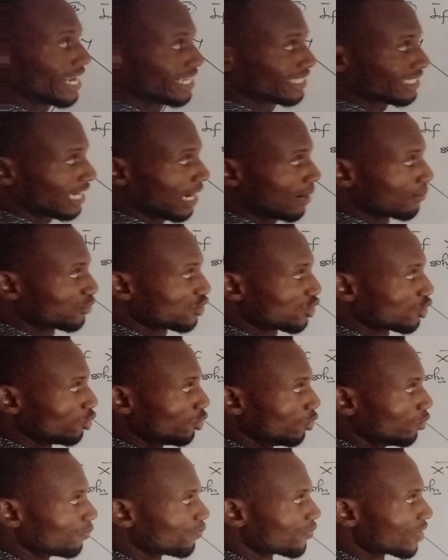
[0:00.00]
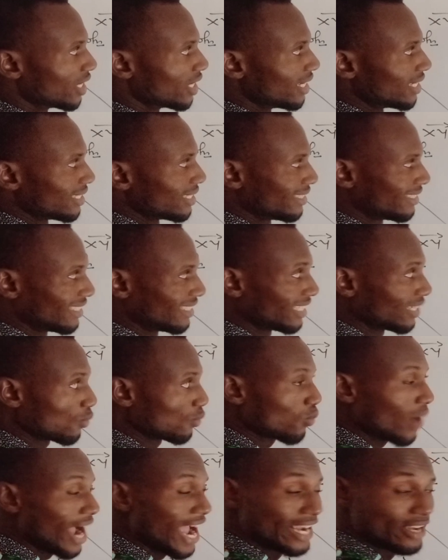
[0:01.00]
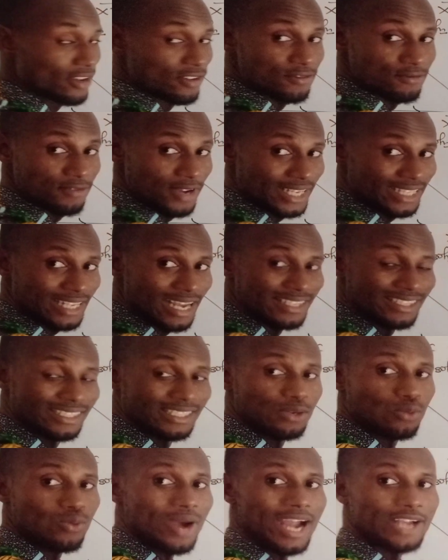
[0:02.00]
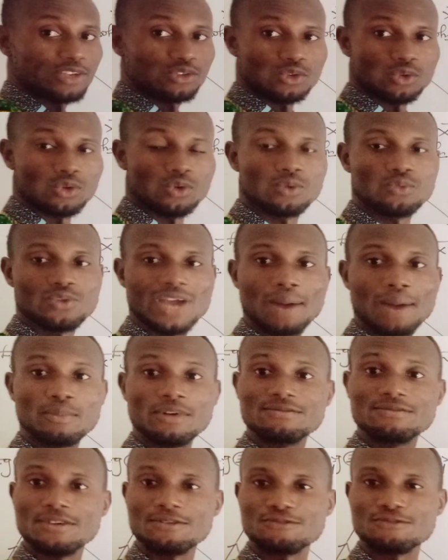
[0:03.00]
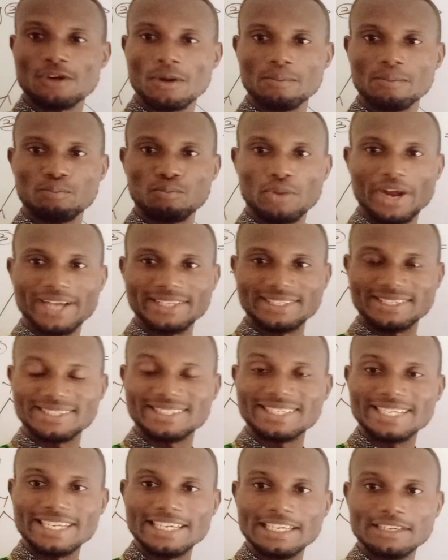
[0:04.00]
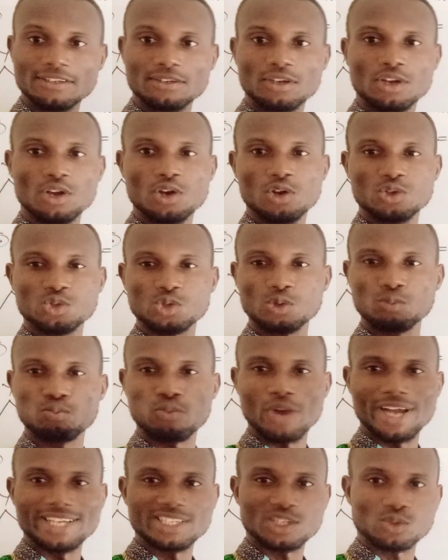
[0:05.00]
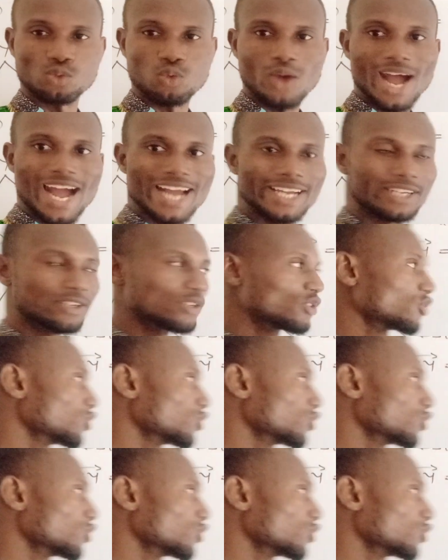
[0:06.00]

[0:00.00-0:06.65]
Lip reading: let's come to ZY, vector ZY. So we are moving from point Z to point Y.